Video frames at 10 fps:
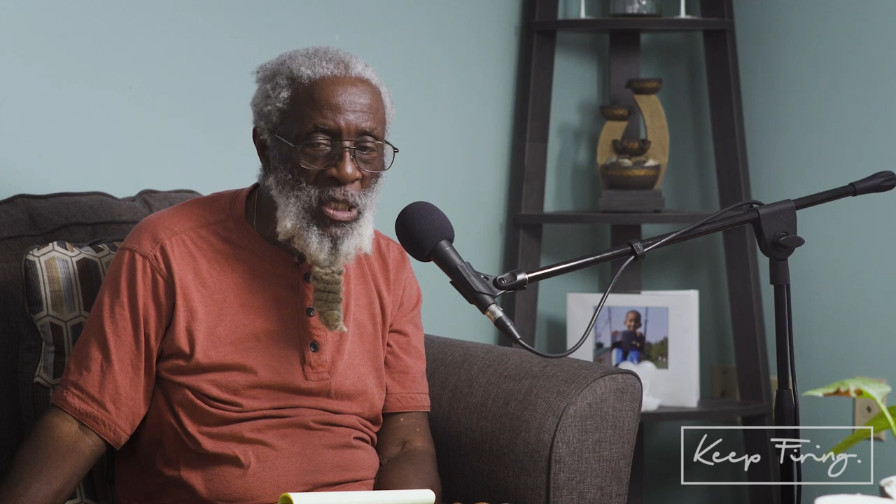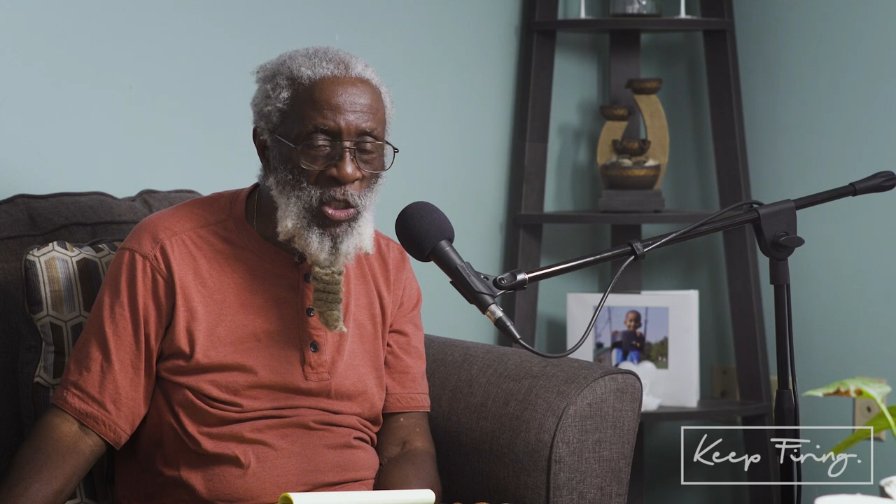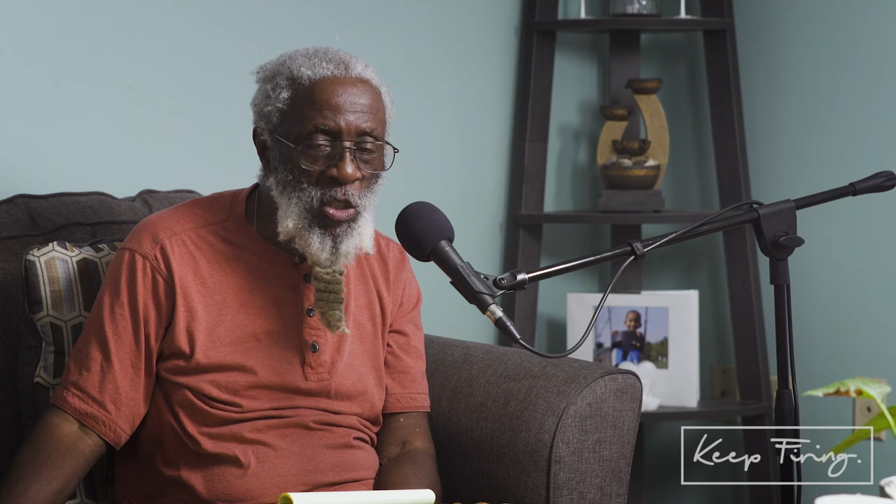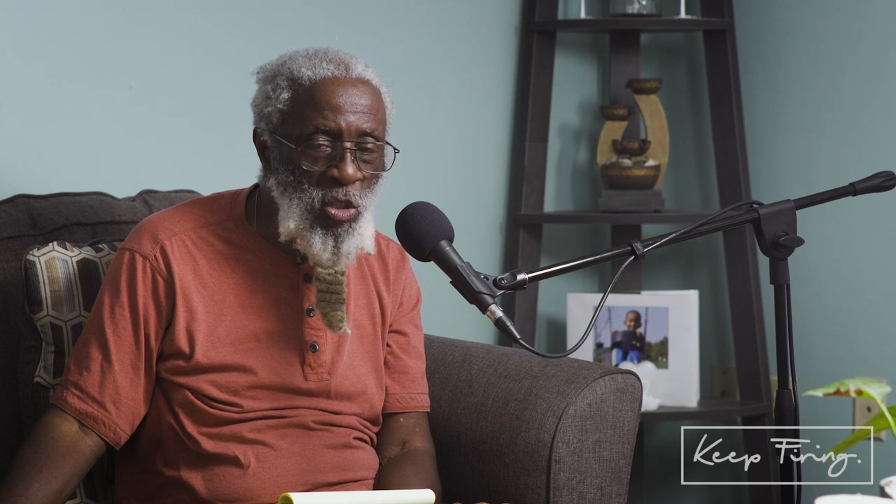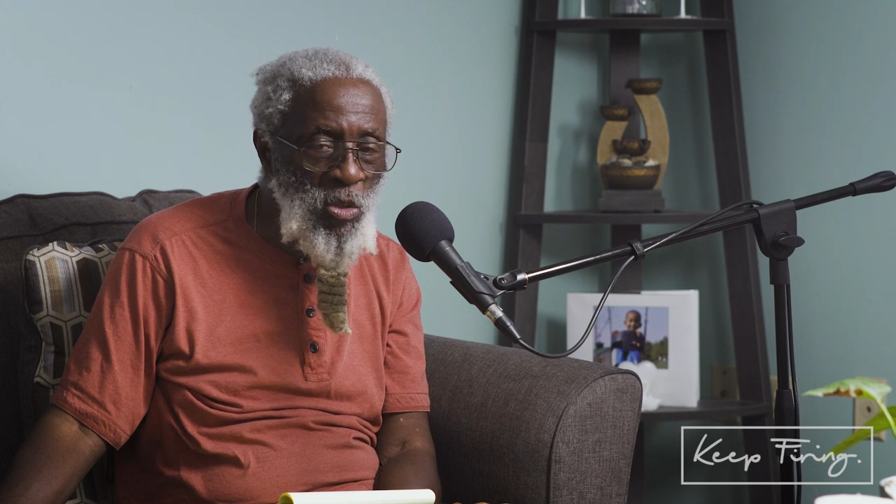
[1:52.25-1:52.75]

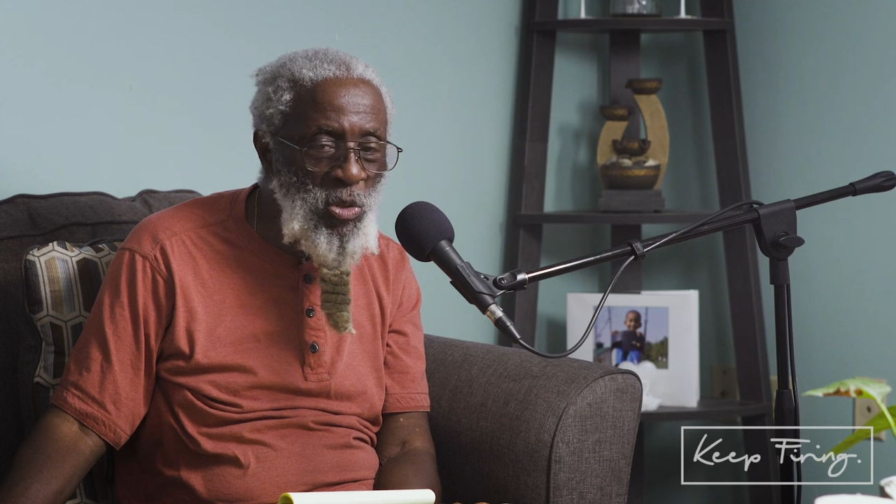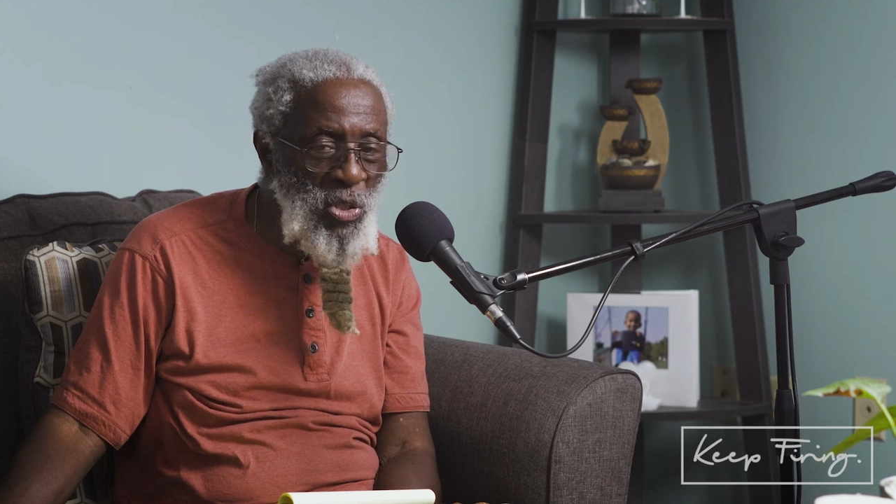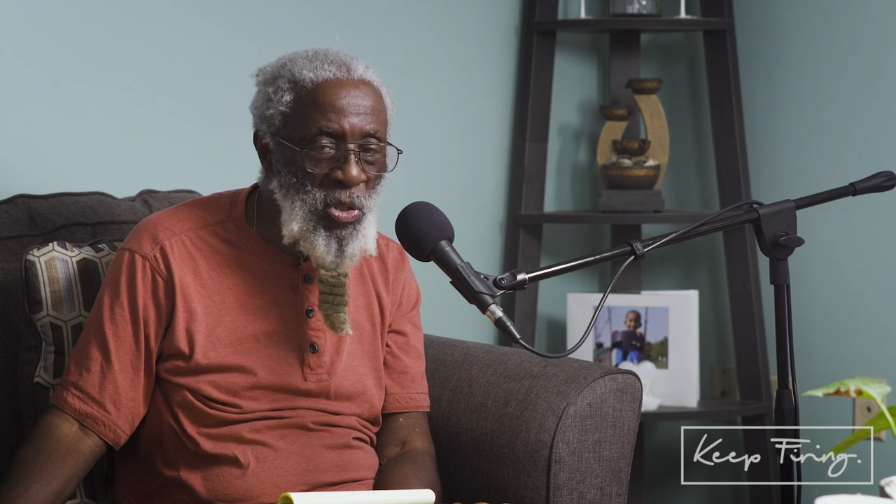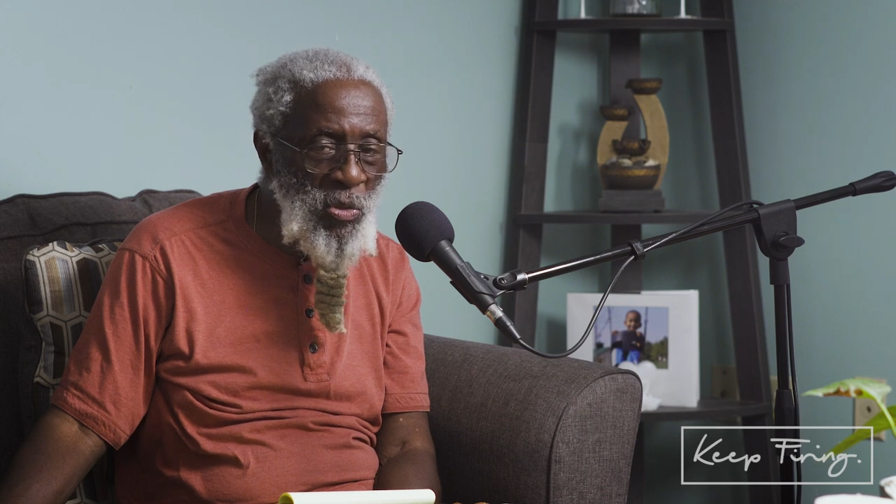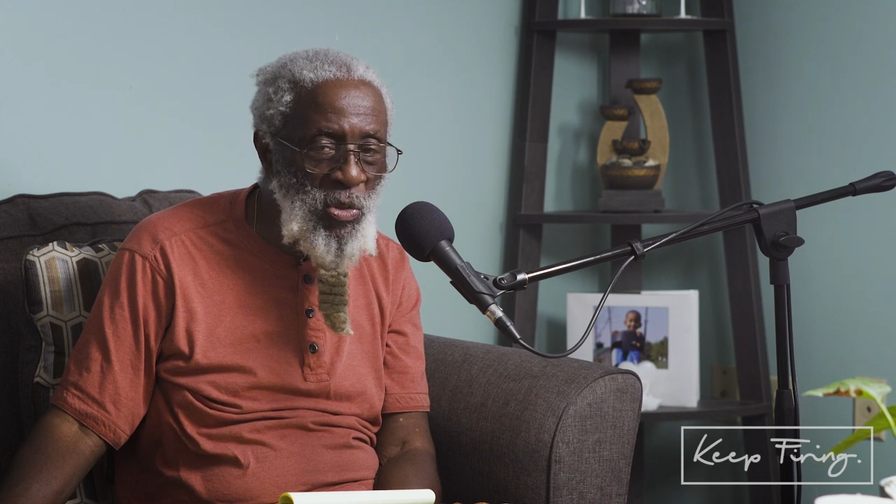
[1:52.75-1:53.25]

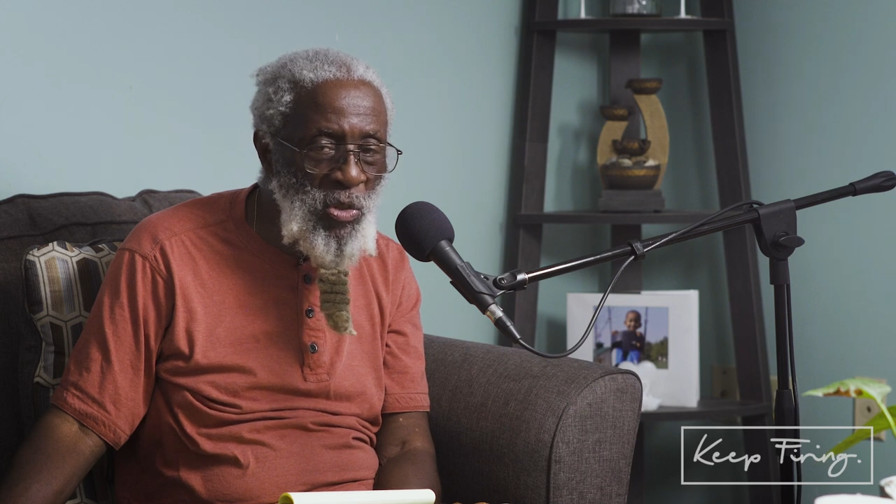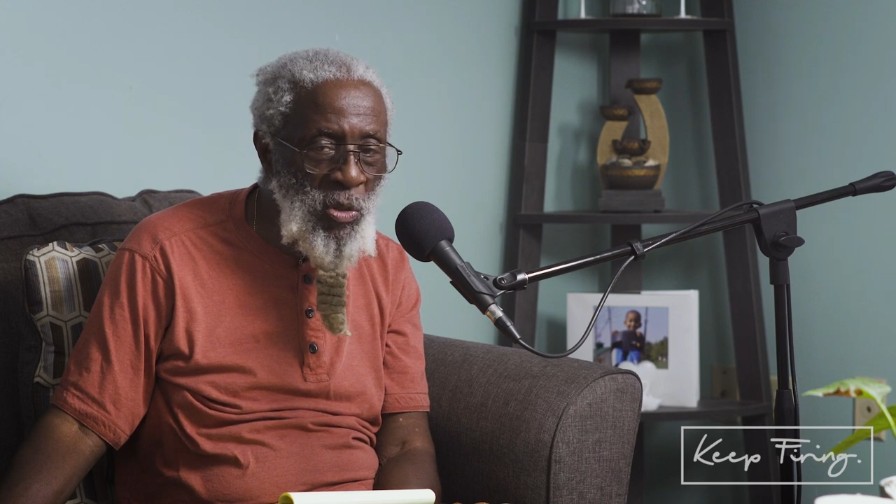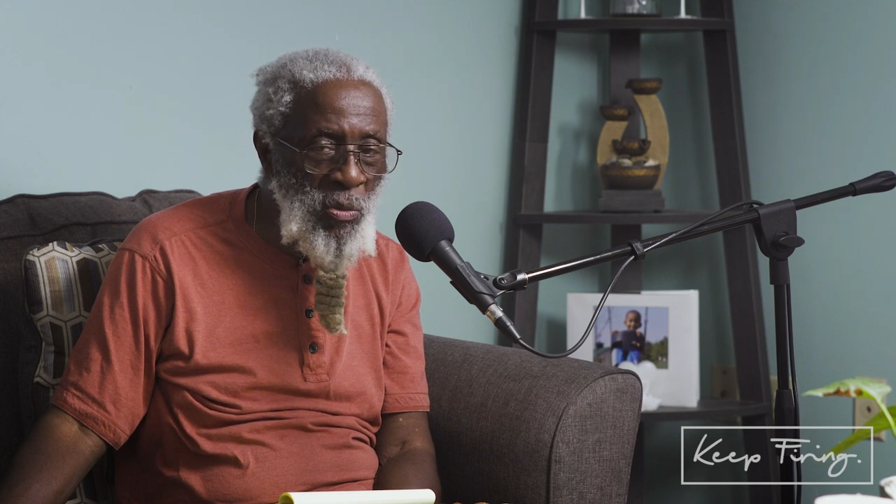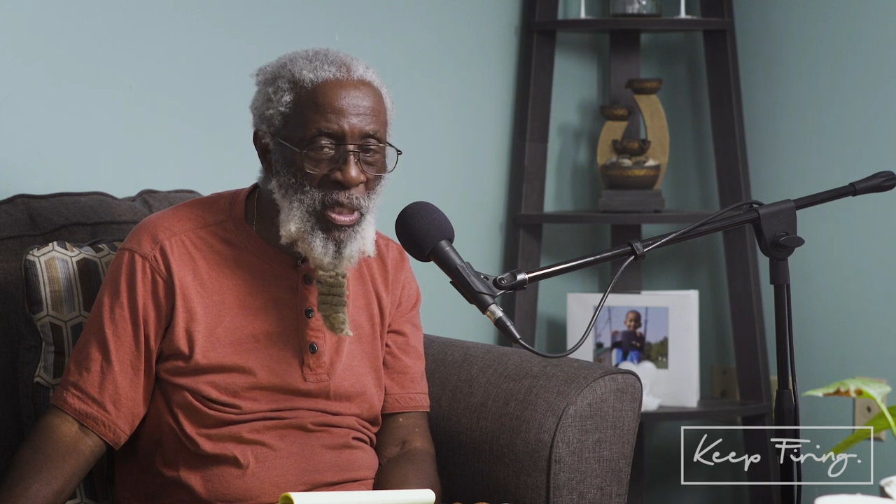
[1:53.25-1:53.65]
solutions to